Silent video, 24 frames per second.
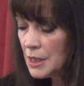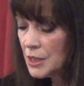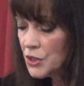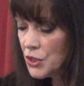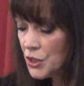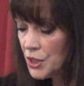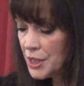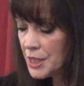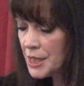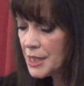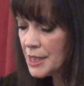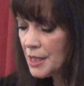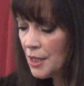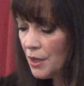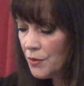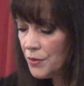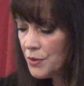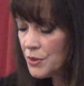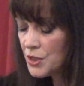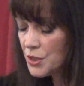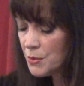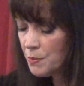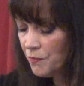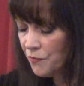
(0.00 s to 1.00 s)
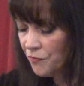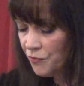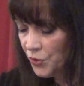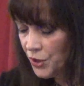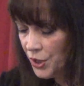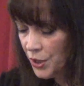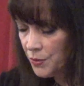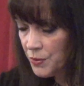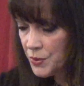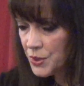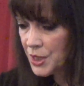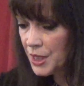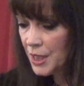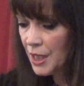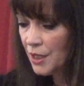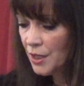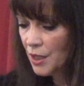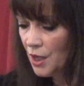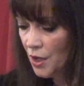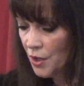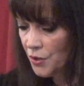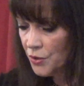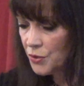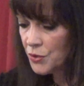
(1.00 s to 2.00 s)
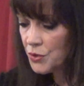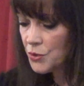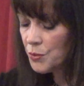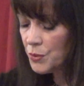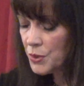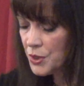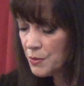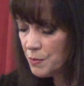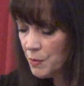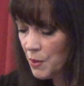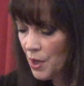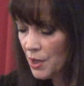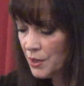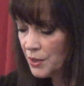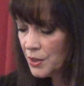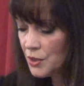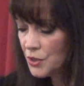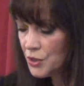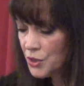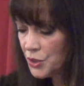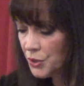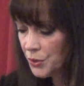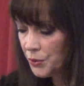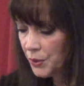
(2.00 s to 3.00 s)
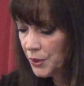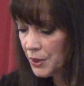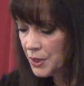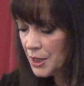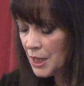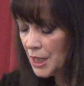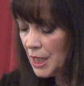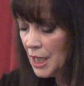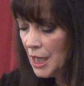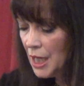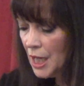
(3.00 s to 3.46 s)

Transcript: Jesus held this frequency and others responded to it.